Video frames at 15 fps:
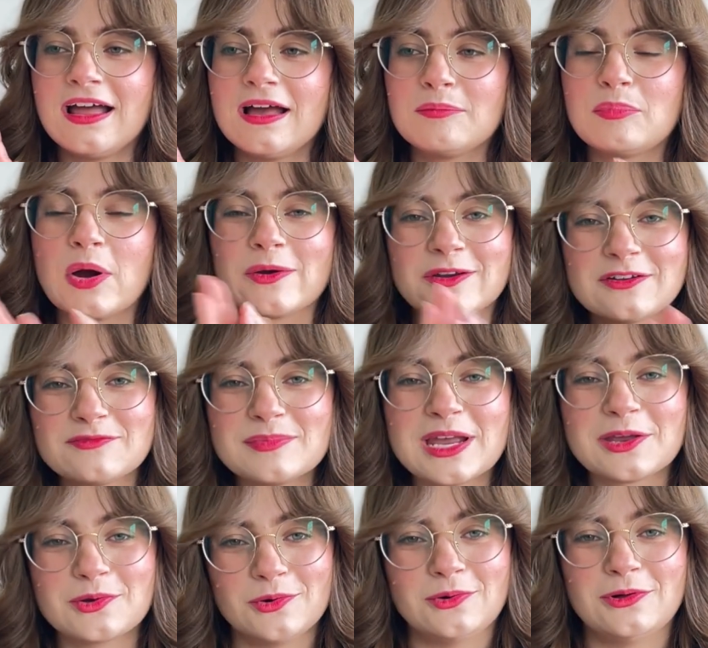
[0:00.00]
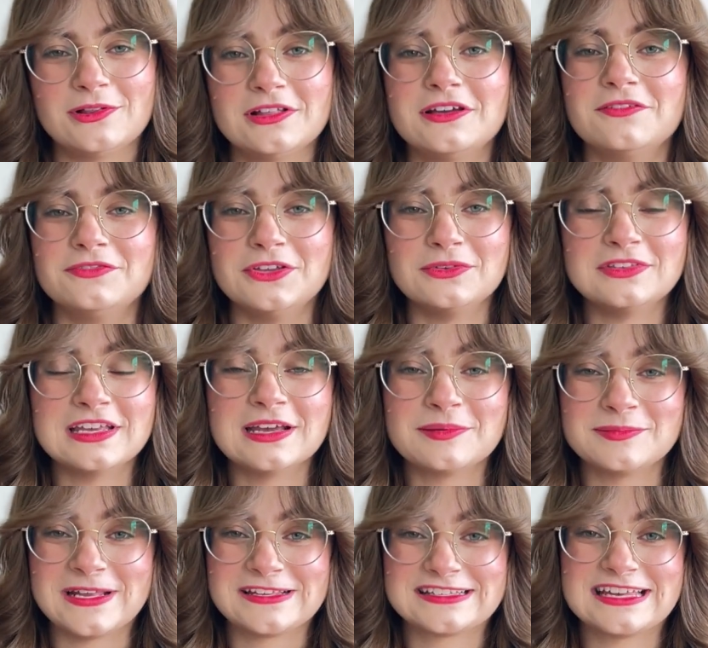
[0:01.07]
Part of my goal of using up
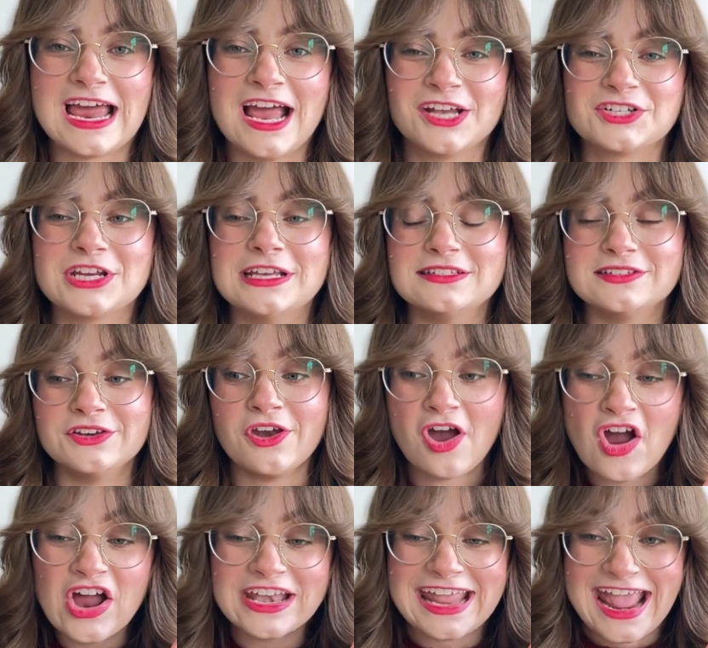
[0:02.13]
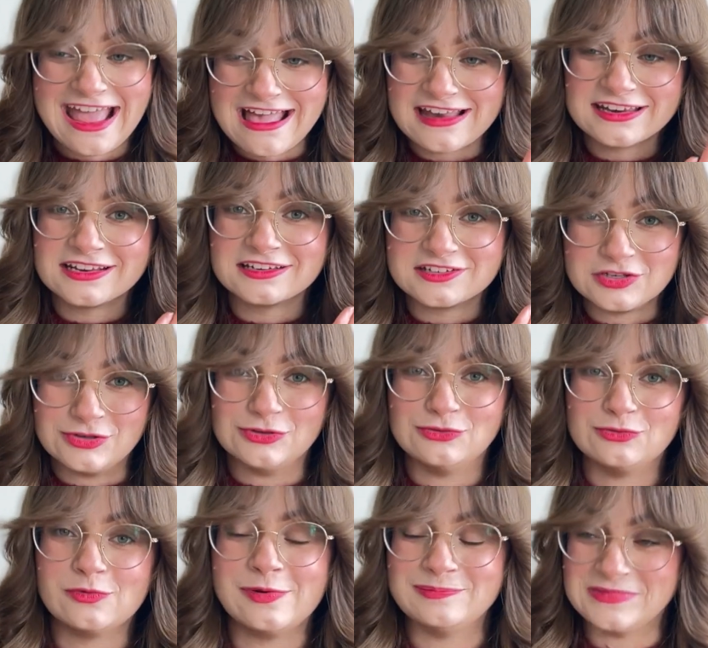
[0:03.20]
my stash is not adding to
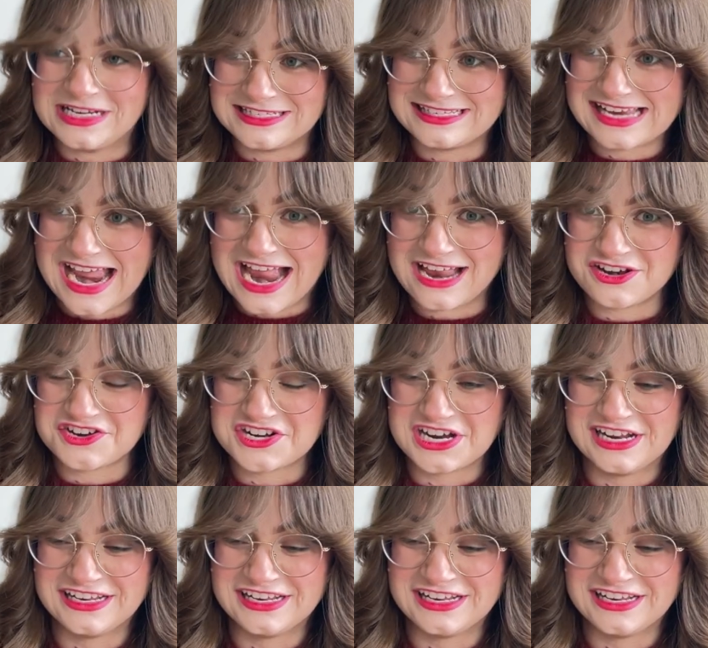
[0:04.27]
my stash.